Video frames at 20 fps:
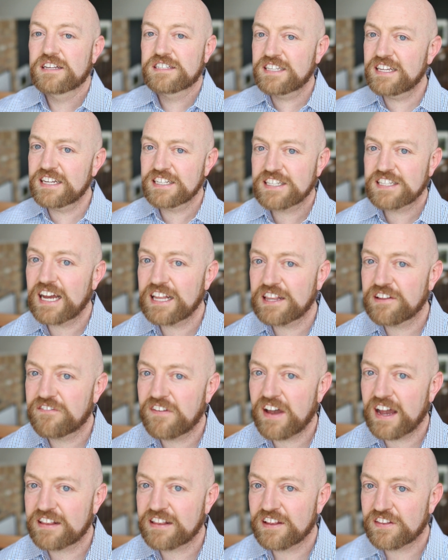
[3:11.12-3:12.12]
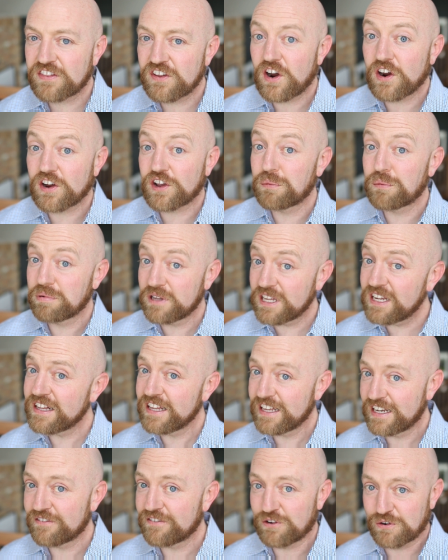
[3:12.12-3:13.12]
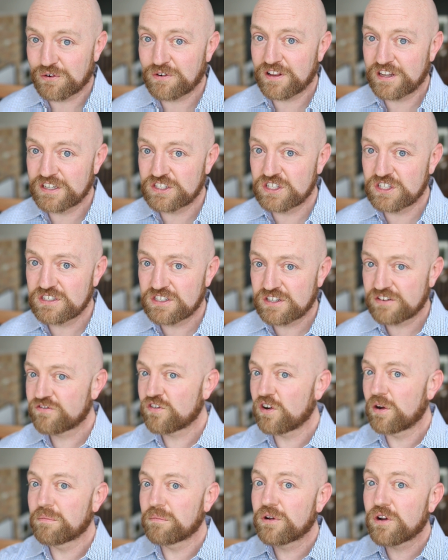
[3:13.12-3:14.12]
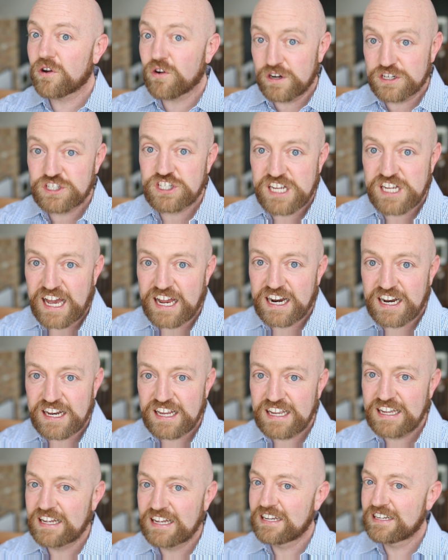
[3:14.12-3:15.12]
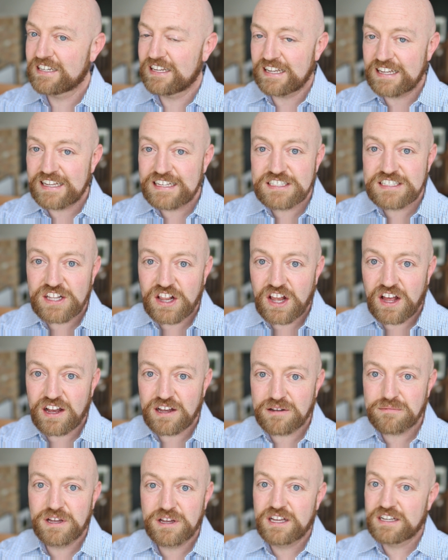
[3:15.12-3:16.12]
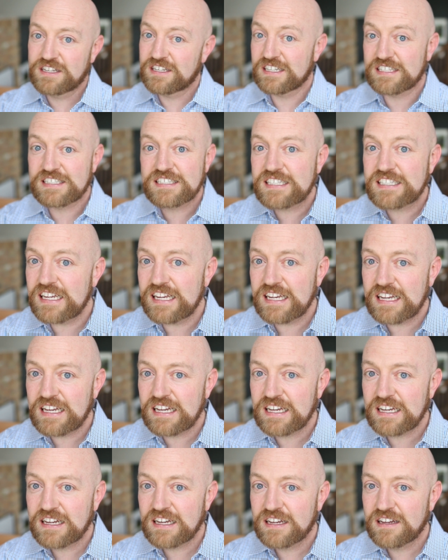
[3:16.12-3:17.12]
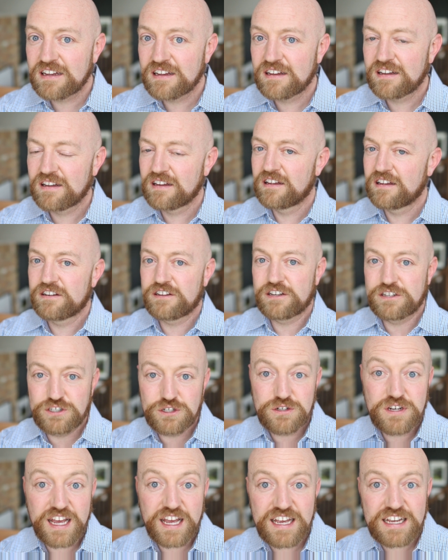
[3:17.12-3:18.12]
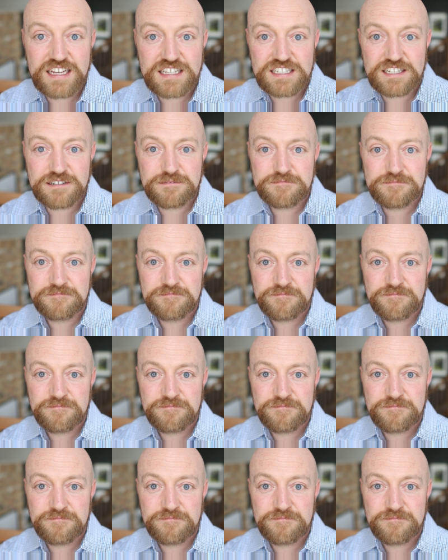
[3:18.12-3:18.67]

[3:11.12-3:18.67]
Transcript: Set aside the fact that there are completely different religions from Christianity to Islam to Sikh to Judaism,